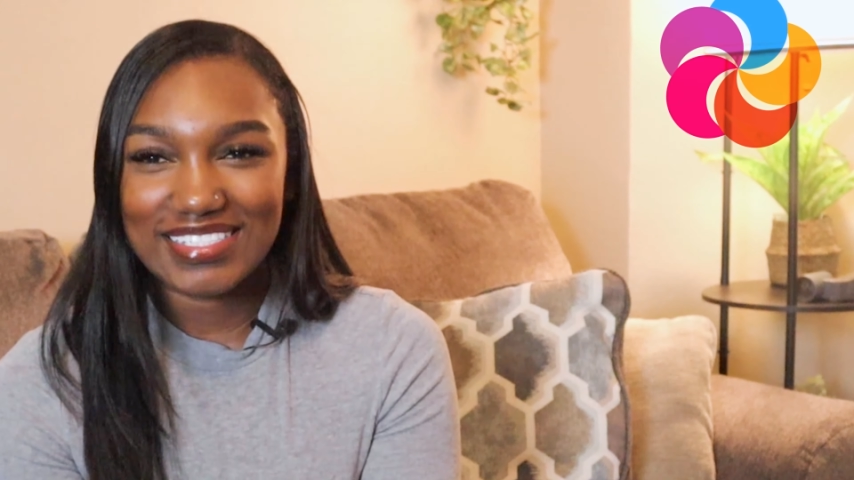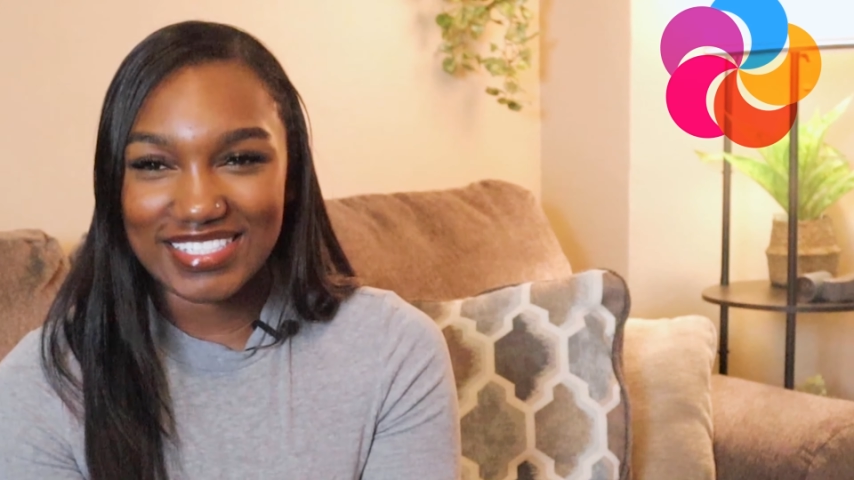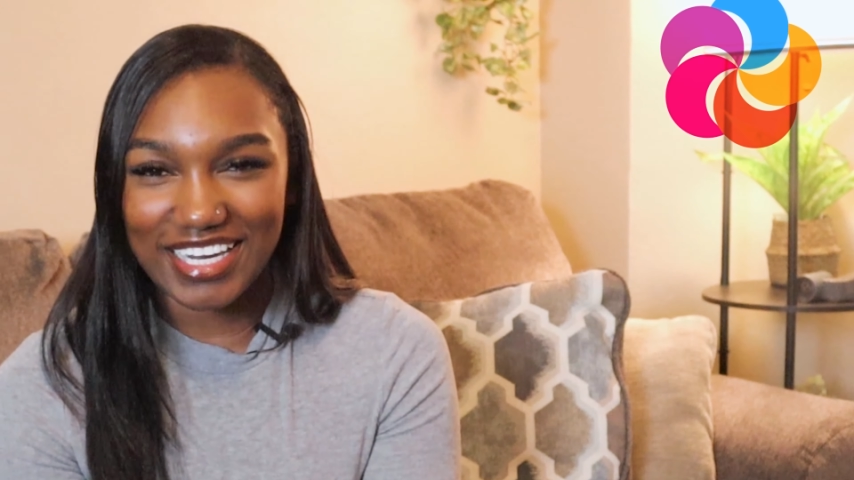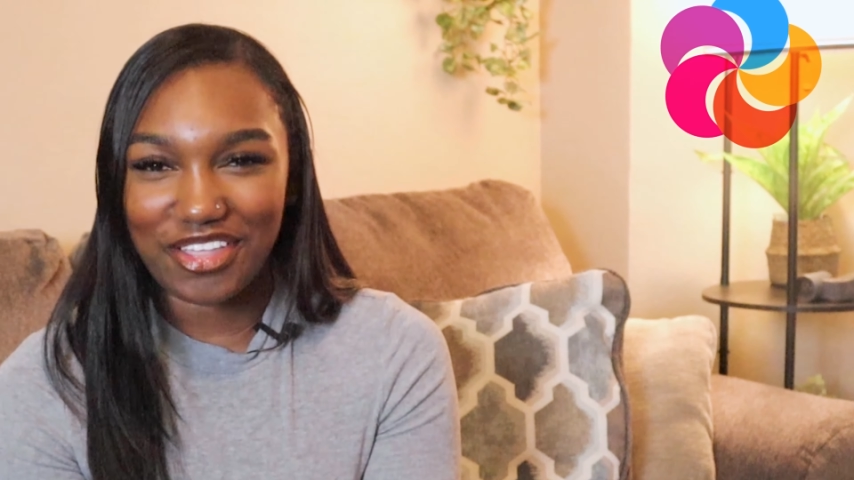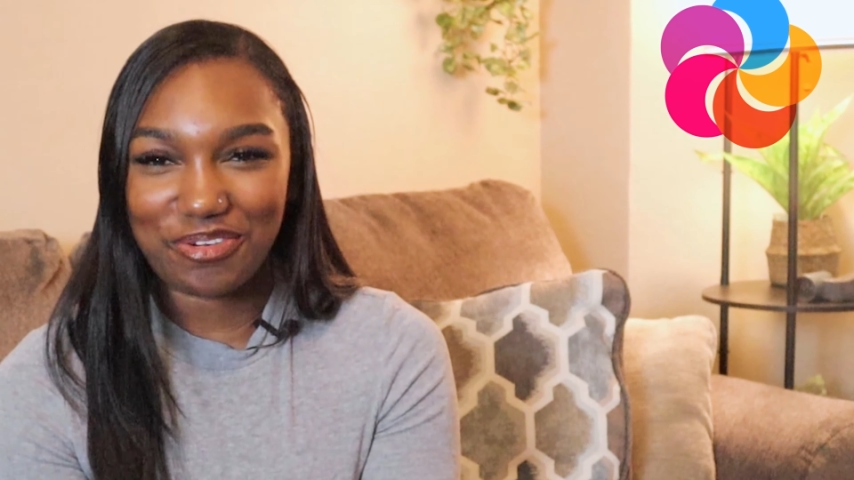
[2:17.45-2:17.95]

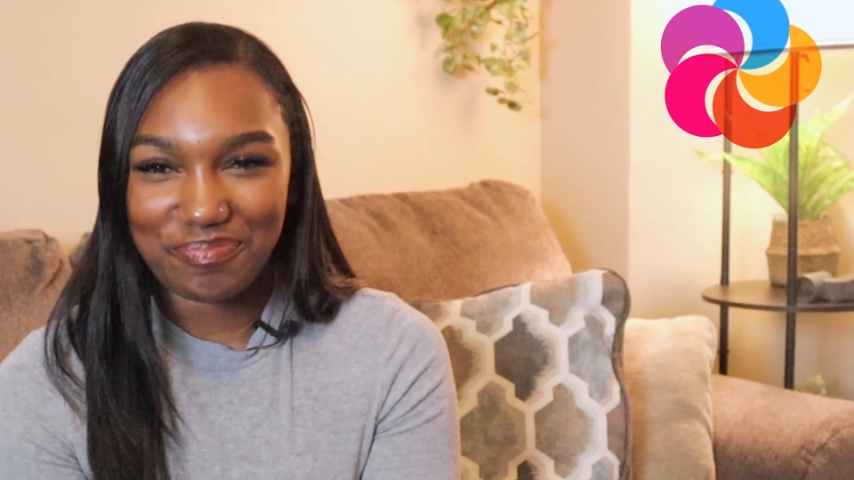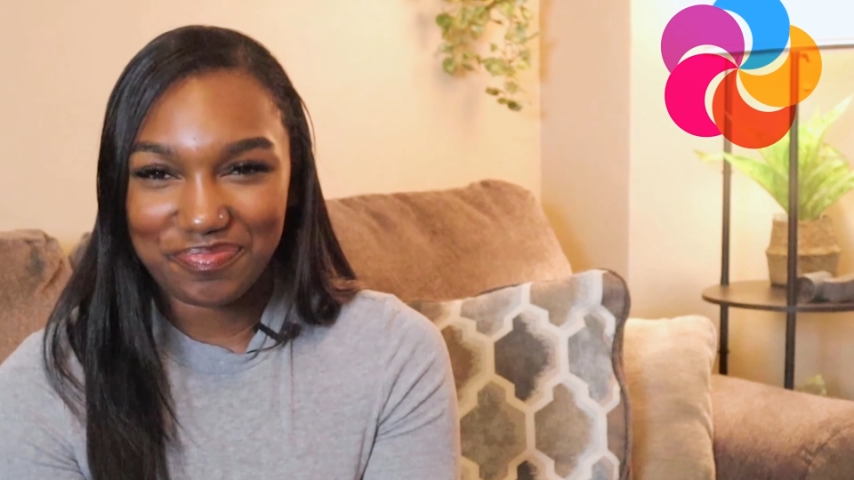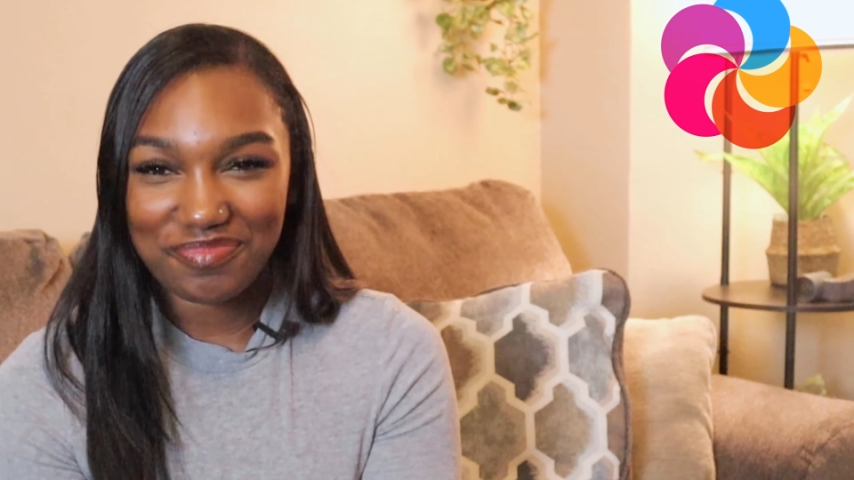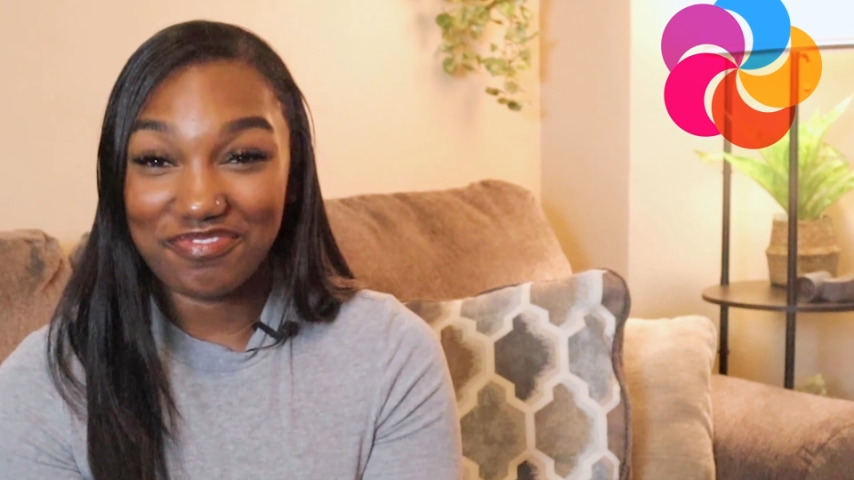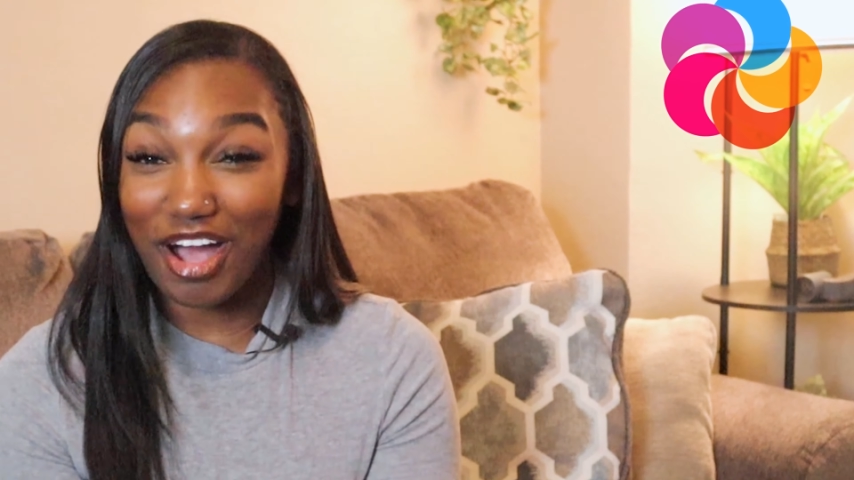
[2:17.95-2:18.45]
together.
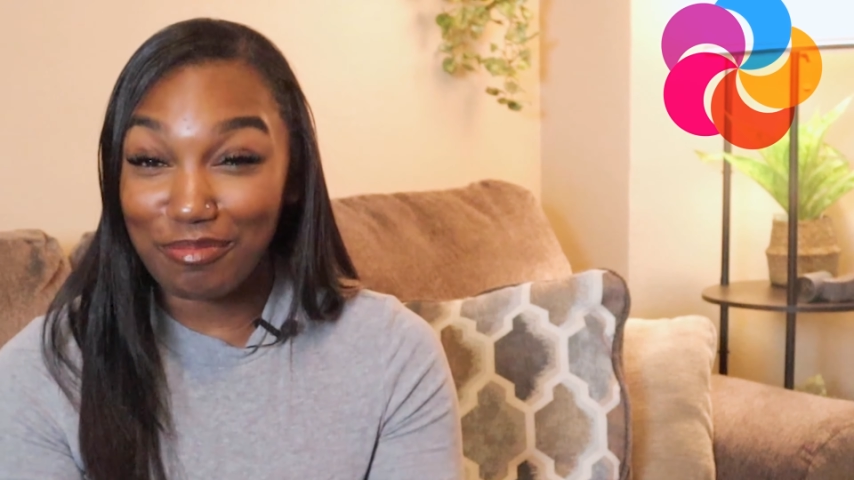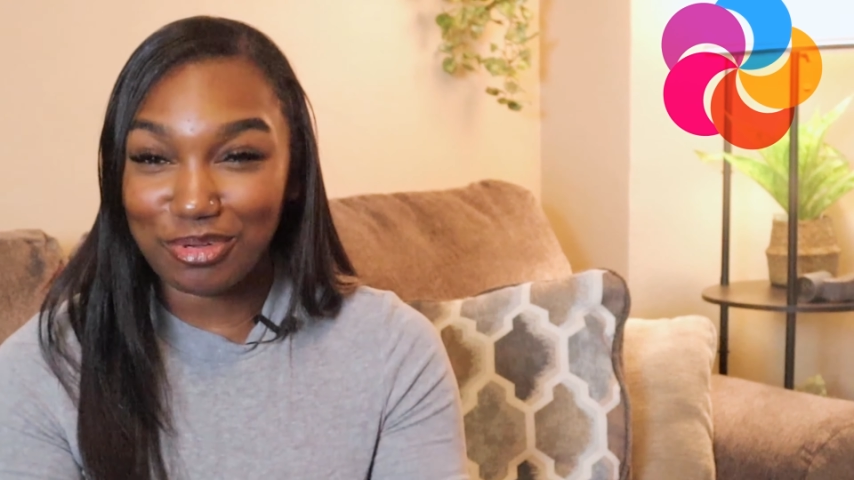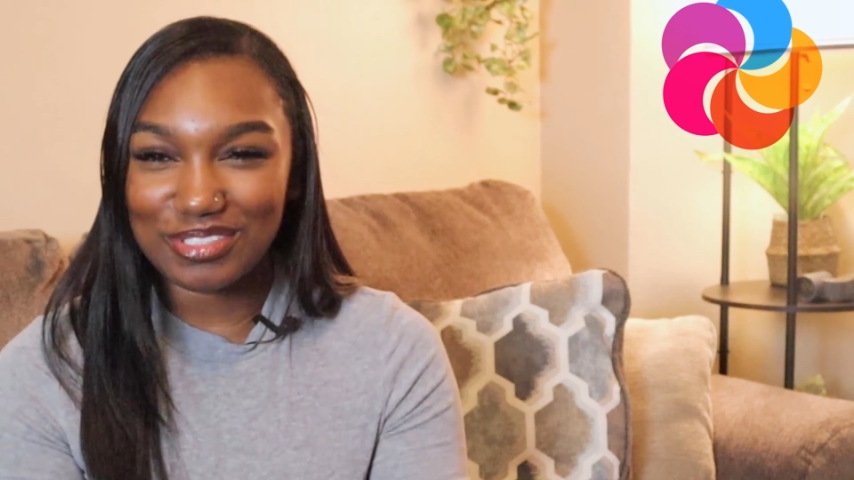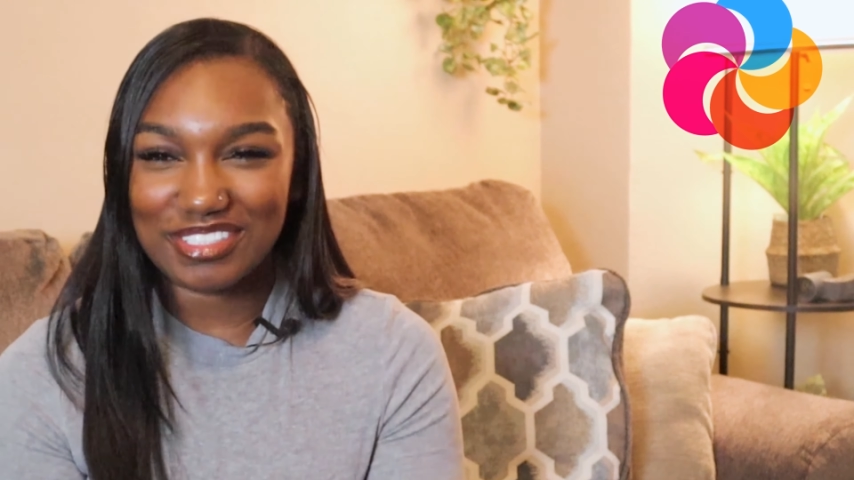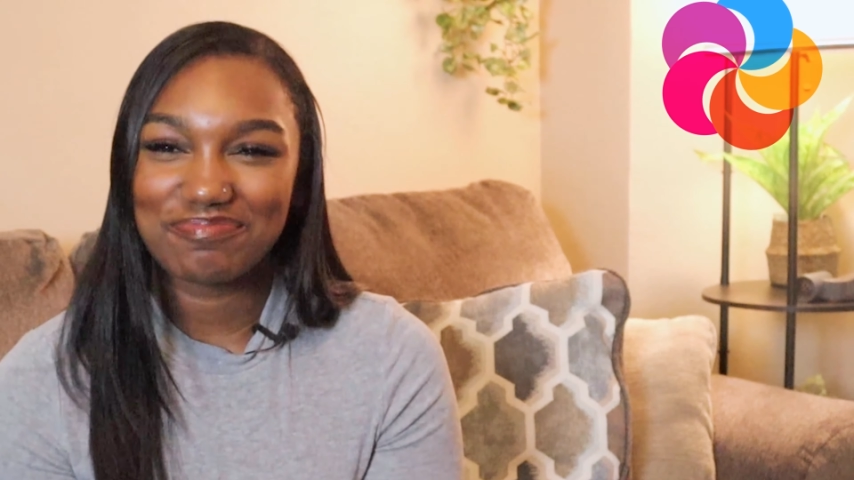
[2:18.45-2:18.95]

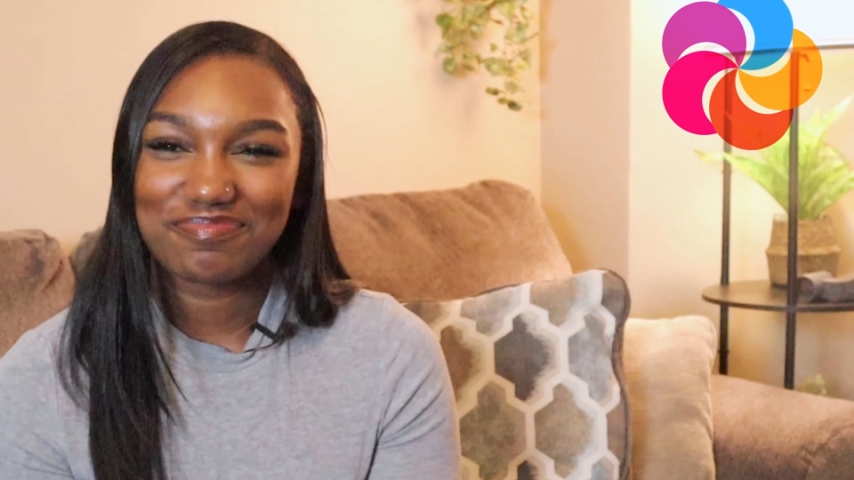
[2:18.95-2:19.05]
Vamos!